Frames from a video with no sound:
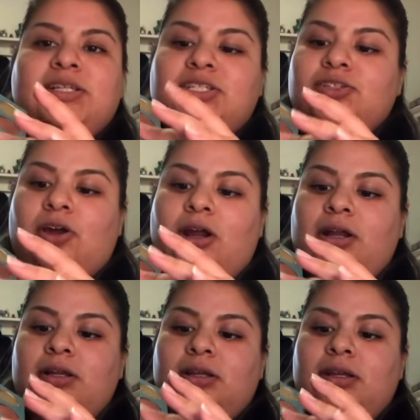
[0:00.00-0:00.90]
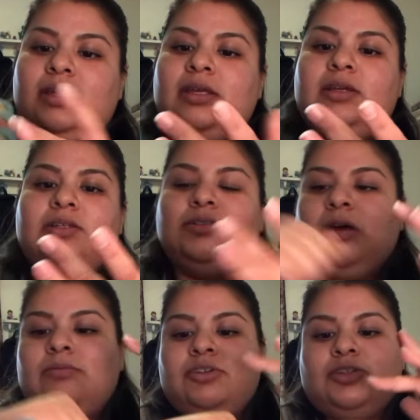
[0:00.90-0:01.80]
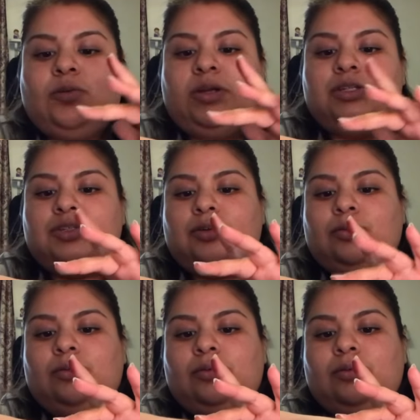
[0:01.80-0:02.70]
a Star. So I'm just going to,